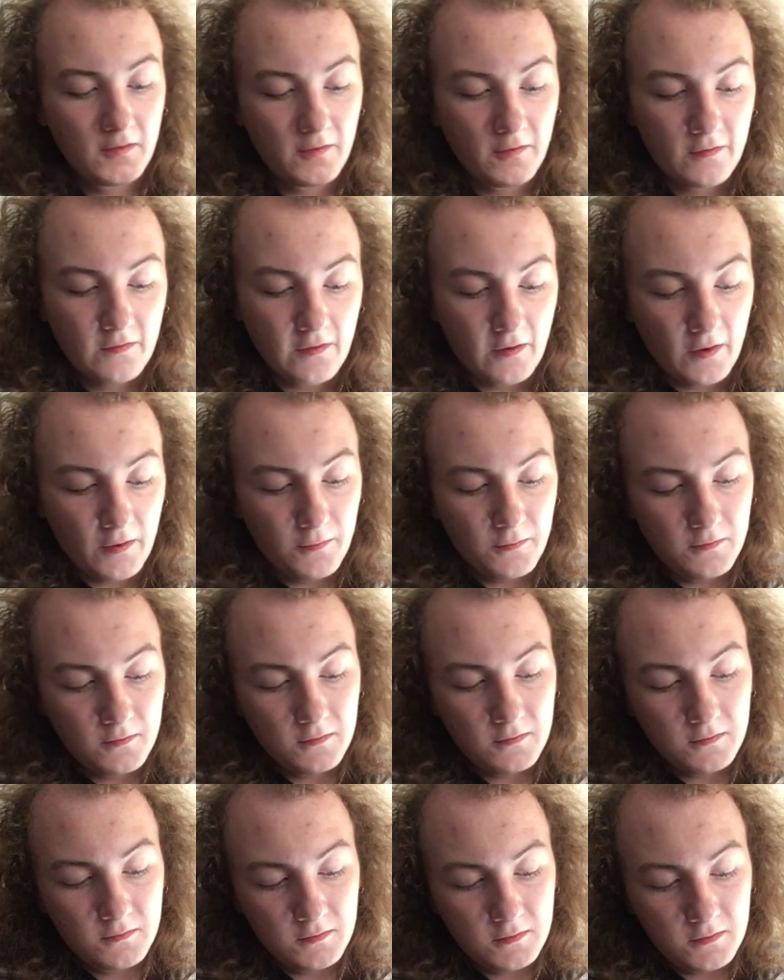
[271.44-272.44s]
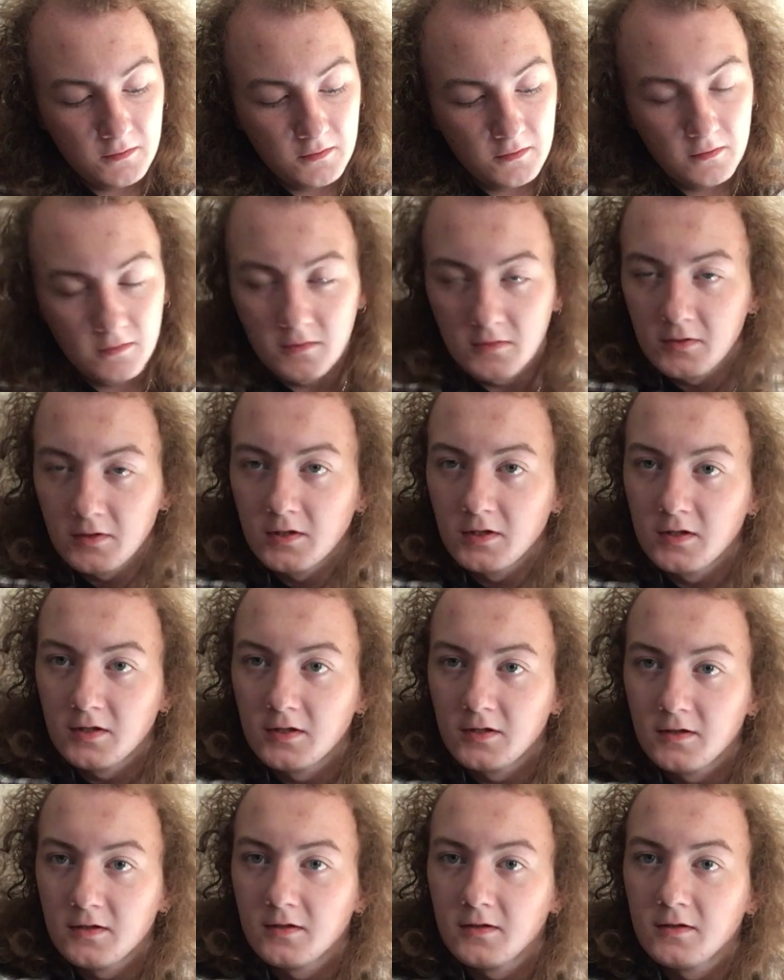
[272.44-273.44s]
So,
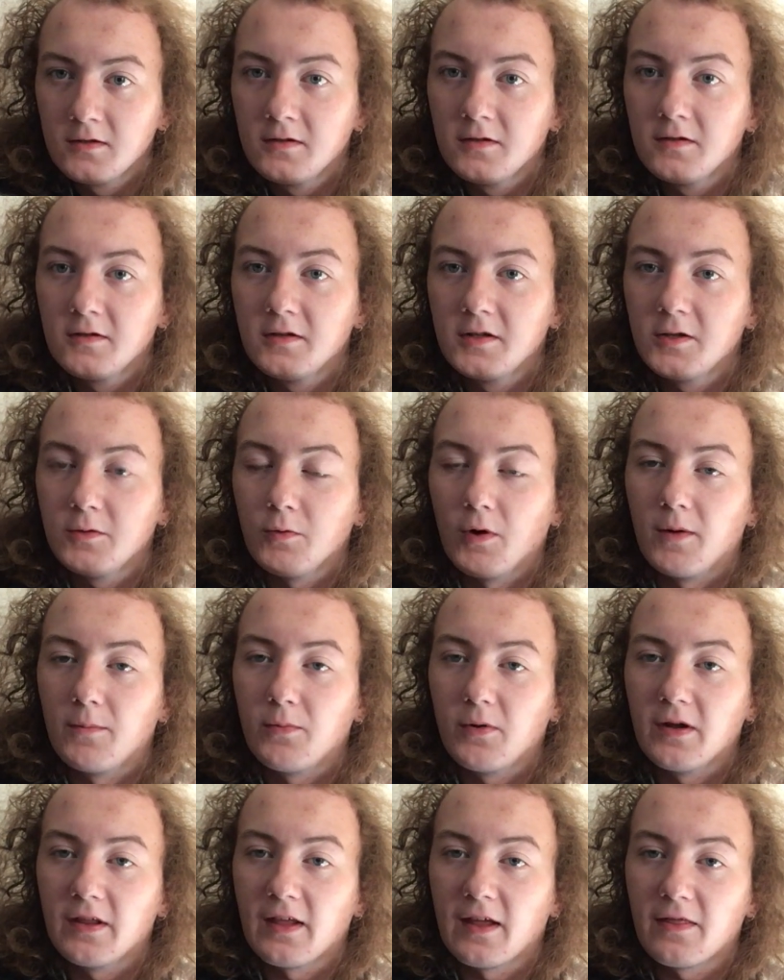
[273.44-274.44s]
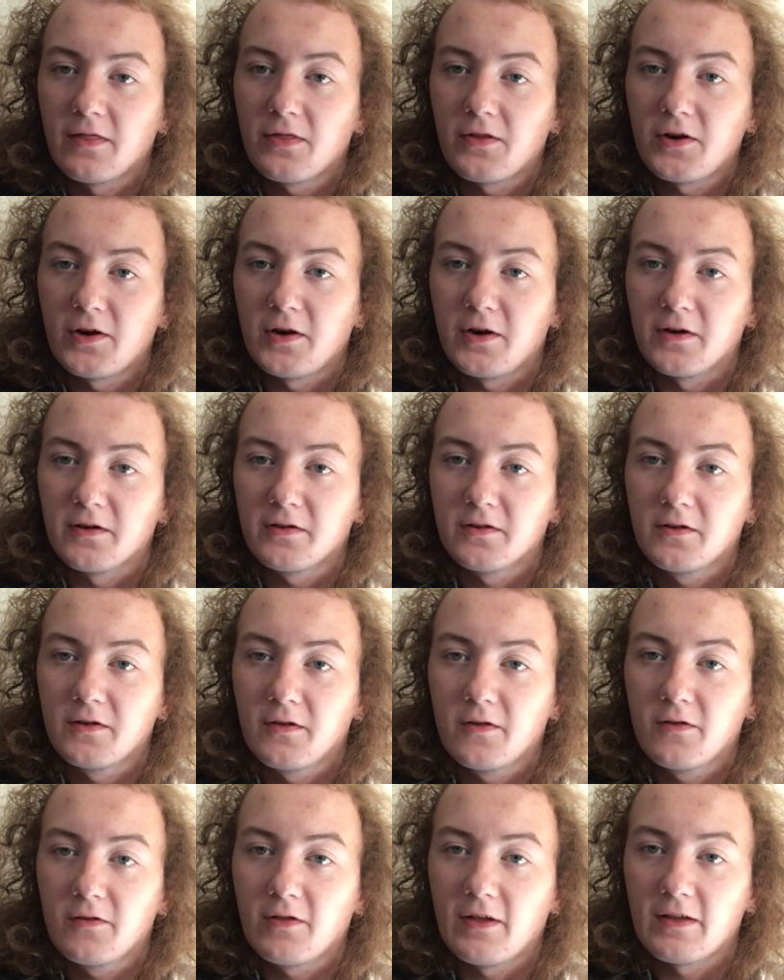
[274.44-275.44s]
you want to play that 3rd.
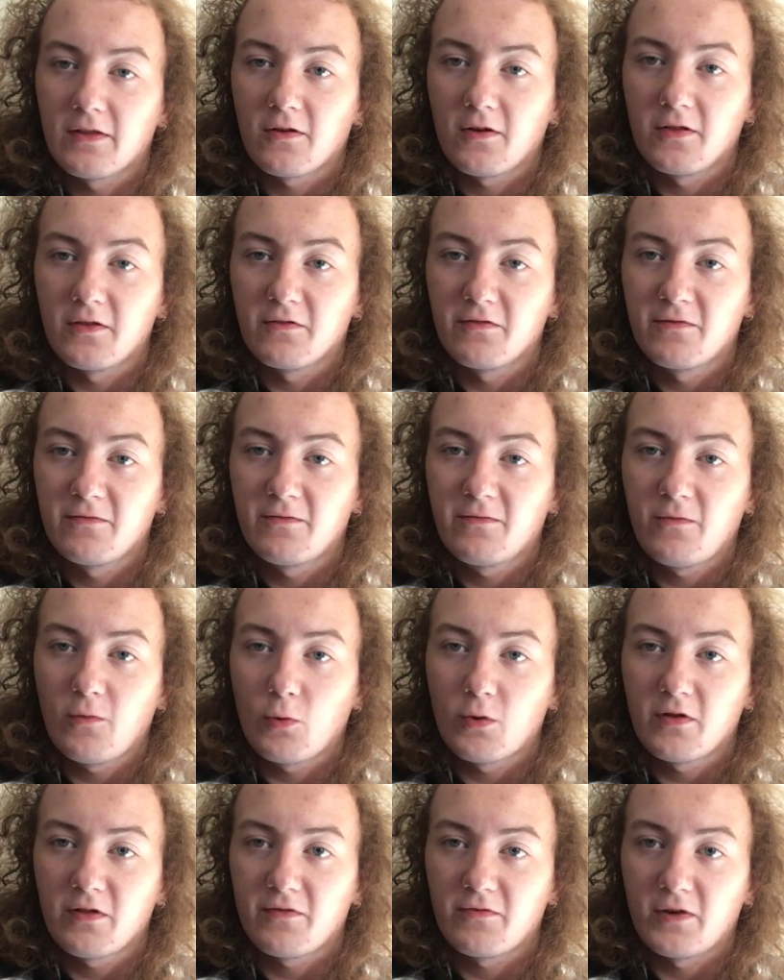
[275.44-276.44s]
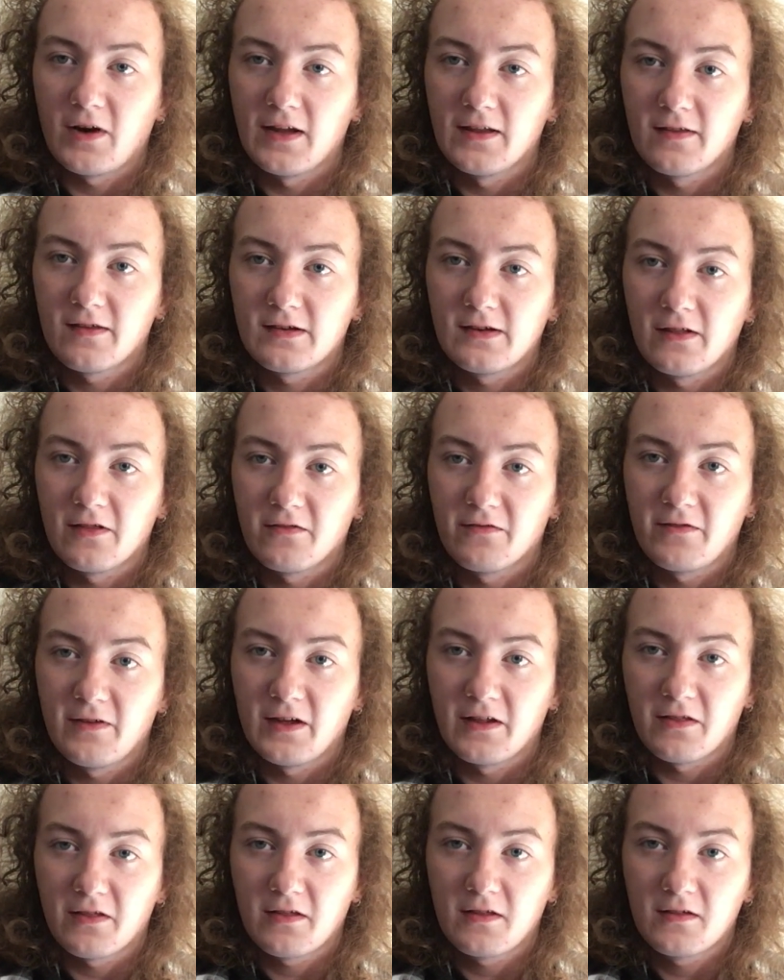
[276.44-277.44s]
So that's on the 4th fret instead of the
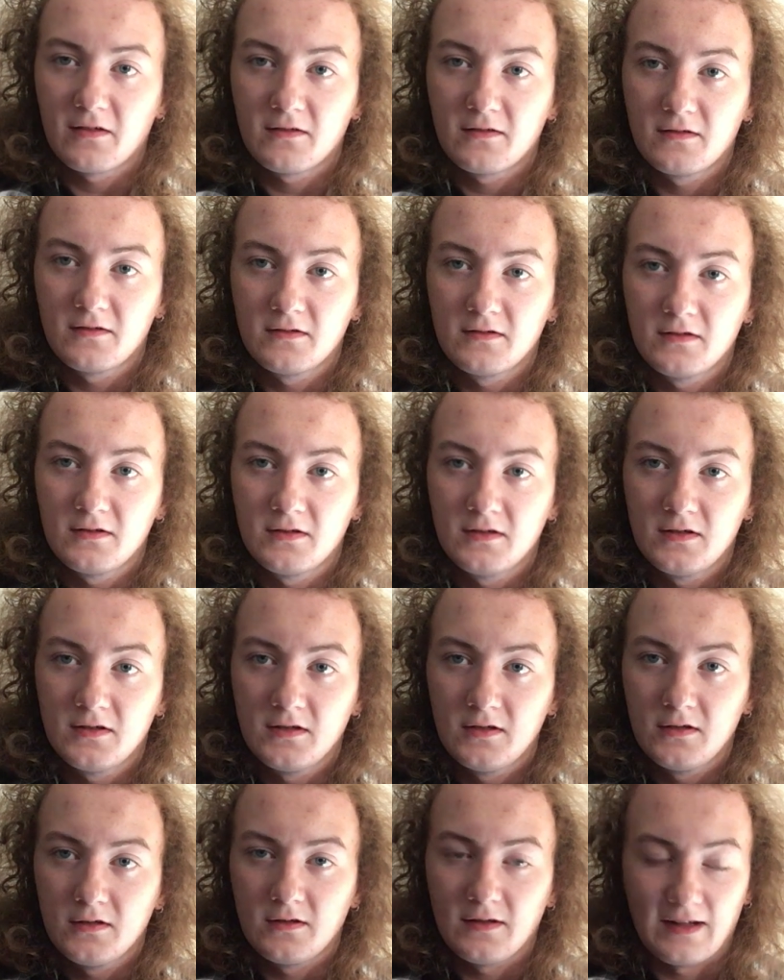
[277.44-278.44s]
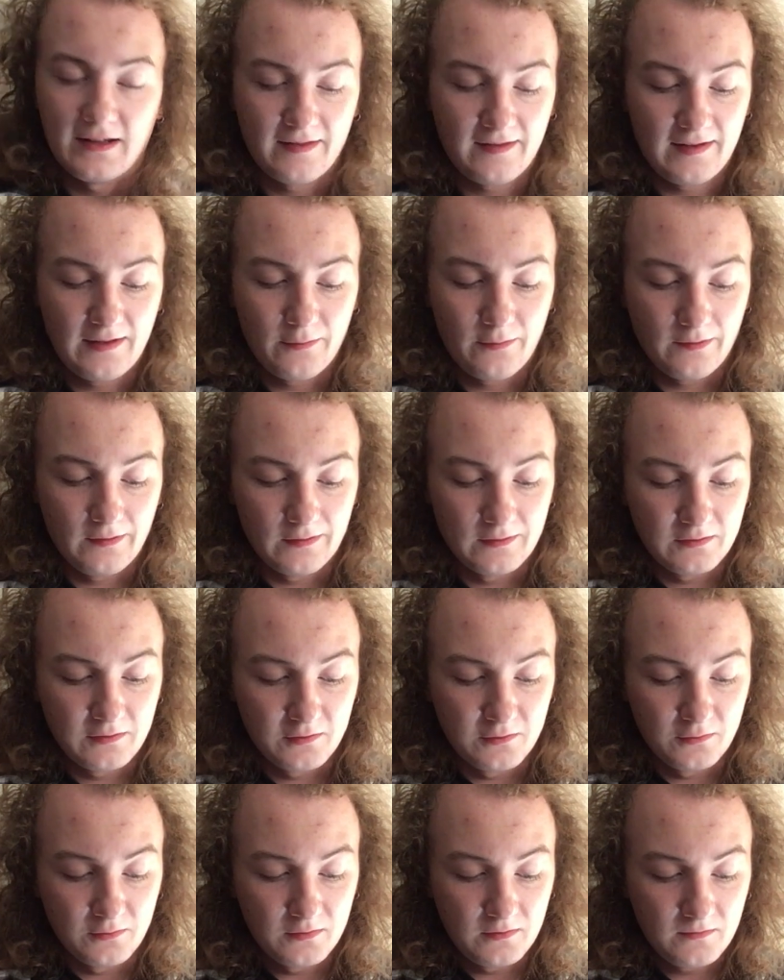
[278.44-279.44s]
5th. That sounds in
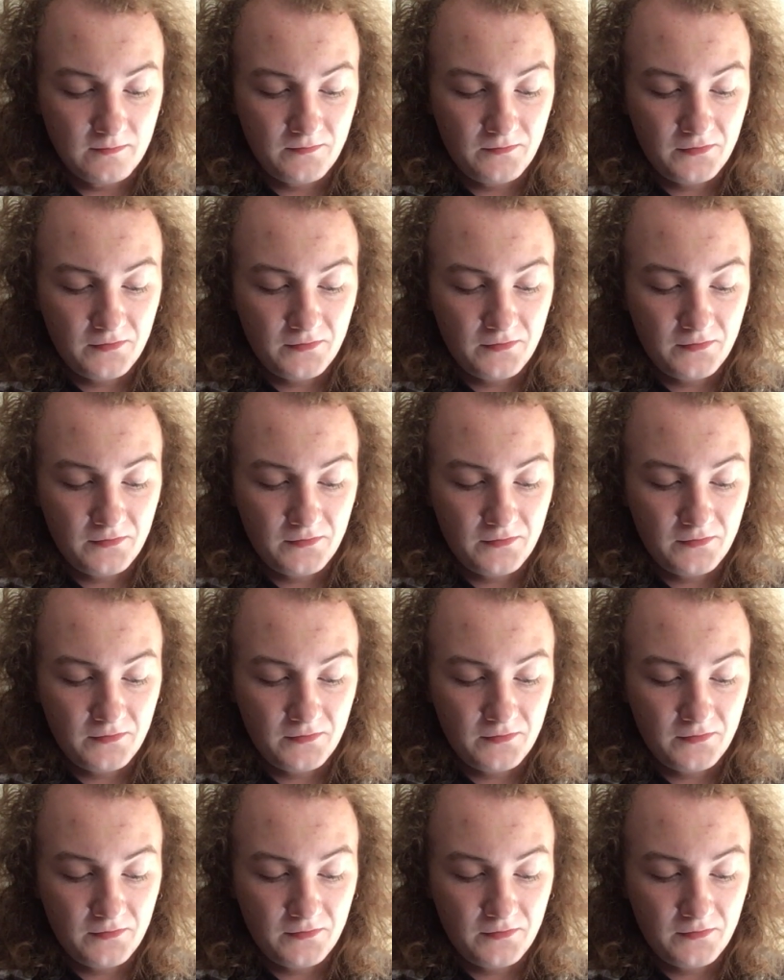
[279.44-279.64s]
tune.